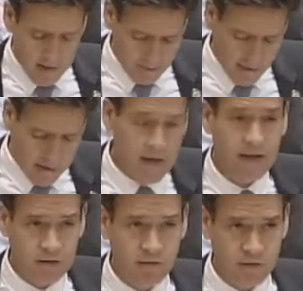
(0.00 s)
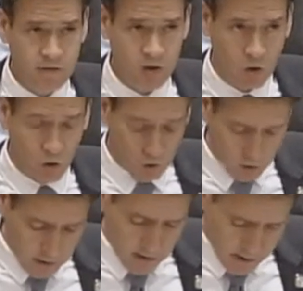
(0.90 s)
that 80 50 goal
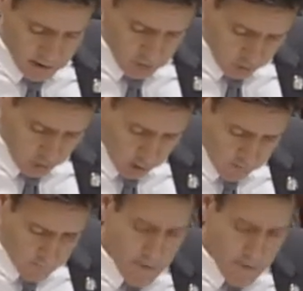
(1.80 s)
into law.